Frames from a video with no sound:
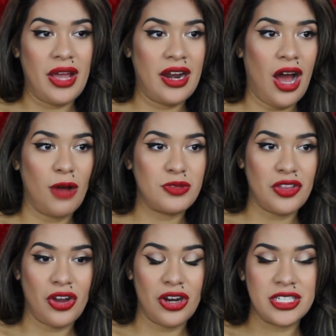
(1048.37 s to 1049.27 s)
We had hopped
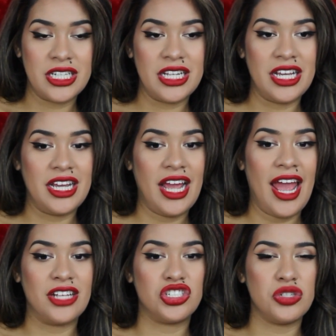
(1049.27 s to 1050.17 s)
on the RTD,
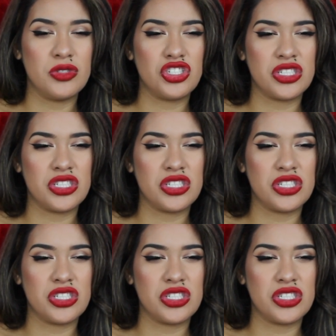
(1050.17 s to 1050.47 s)
and she was